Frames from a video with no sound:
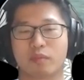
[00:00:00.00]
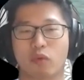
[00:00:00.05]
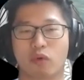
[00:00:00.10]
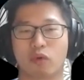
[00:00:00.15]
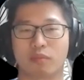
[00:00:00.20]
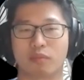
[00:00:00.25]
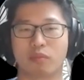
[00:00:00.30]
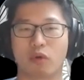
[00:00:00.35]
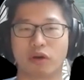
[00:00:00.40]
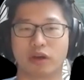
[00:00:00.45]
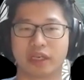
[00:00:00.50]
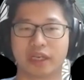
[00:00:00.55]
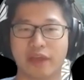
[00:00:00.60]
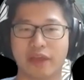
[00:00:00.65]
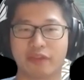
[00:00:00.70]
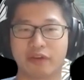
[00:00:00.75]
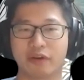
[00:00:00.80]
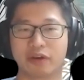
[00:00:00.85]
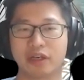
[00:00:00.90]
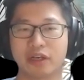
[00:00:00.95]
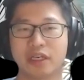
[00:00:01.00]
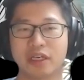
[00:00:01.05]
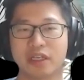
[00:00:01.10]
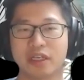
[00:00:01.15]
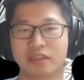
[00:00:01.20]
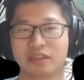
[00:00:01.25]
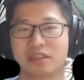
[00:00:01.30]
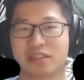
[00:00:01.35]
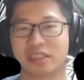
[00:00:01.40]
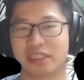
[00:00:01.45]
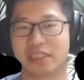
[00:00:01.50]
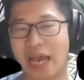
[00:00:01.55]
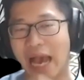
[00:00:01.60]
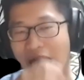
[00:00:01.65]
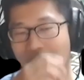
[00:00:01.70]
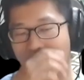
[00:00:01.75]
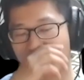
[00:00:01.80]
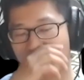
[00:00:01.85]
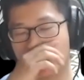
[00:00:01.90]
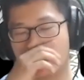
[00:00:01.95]
more and more together to see
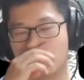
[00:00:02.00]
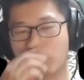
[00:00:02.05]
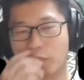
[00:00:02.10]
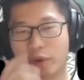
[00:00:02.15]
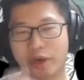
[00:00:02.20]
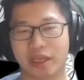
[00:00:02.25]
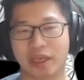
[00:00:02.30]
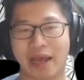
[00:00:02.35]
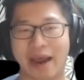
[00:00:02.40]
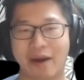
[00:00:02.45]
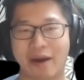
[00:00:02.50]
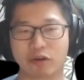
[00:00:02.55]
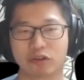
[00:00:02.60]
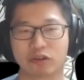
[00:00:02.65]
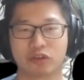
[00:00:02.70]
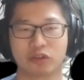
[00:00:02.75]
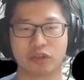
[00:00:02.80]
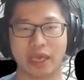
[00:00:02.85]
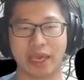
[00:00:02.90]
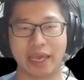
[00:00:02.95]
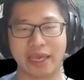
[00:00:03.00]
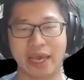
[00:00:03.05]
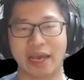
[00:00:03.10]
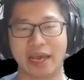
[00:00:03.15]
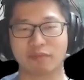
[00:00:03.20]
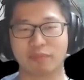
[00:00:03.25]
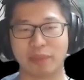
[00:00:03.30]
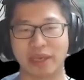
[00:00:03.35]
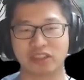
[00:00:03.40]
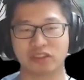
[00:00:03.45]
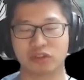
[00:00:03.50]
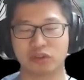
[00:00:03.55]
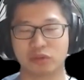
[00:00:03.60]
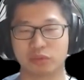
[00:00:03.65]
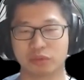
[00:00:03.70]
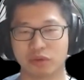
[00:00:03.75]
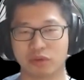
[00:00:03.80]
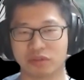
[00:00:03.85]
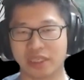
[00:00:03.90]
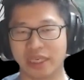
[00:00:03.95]
how do we bring our AI-based
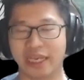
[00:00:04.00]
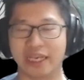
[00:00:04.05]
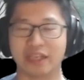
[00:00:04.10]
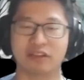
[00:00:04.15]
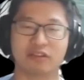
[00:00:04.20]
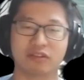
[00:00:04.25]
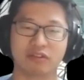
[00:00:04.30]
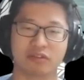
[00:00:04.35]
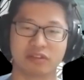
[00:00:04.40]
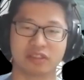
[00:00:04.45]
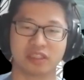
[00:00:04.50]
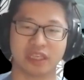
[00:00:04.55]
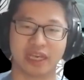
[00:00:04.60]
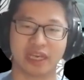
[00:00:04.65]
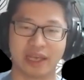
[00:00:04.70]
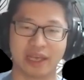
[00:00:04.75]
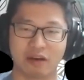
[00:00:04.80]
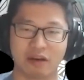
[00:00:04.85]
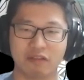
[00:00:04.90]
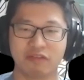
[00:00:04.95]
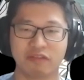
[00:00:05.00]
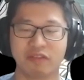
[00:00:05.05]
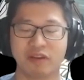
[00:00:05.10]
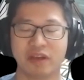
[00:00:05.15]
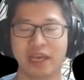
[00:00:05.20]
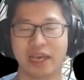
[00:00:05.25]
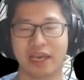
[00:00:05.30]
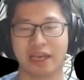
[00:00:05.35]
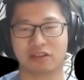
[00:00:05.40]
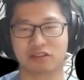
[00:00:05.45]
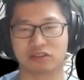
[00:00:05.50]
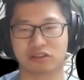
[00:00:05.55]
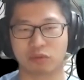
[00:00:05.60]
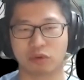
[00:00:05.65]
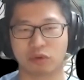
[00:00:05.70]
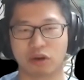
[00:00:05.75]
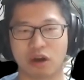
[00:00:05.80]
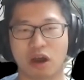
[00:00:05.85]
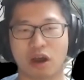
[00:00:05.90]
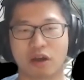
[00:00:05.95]
tools into UCI Health. And so
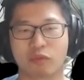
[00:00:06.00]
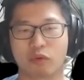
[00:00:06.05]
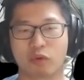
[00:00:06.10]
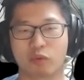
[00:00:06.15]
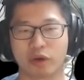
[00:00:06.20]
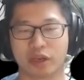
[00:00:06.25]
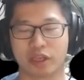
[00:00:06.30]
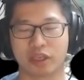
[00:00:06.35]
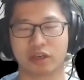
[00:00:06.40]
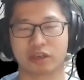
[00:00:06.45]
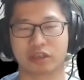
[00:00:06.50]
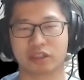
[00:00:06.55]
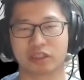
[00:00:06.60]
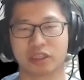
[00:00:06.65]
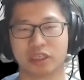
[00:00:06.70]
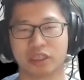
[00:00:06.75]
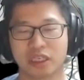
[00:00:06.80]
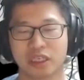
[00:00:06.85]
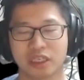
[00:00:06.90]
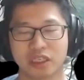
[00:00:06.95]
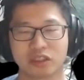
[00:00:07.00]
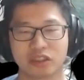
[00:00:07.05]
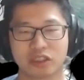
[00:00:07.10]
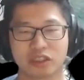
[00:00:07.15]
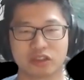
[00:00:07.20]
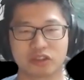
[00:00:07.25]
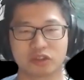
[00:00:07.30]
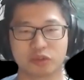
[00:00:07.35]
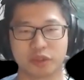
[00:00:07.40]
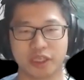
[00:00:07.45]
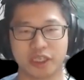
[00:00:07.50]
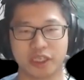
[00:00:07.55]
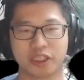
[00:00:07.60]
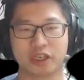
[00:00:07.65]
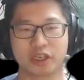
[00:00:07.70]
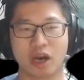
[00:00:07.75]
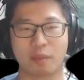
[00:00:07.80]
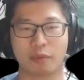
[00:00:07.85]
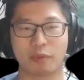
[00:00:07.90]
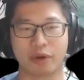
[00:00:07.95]
we're working on a, you know,
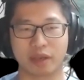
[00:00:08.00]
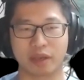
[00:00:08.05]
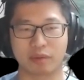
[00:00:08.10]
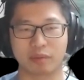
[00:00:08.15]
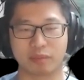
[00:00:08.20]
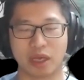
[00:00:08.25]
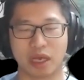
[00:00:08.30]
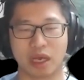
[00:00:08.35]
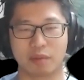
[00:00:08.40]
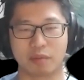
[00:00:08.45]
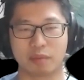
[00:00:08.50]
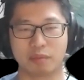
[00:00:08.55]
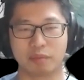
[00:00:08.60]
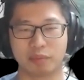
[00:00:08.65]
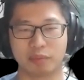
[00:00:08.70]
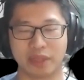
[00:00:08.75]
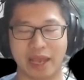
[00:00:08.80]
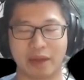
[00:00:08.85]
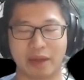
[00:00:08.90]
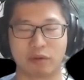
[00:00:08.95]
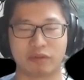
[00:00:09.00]
strategic operating plan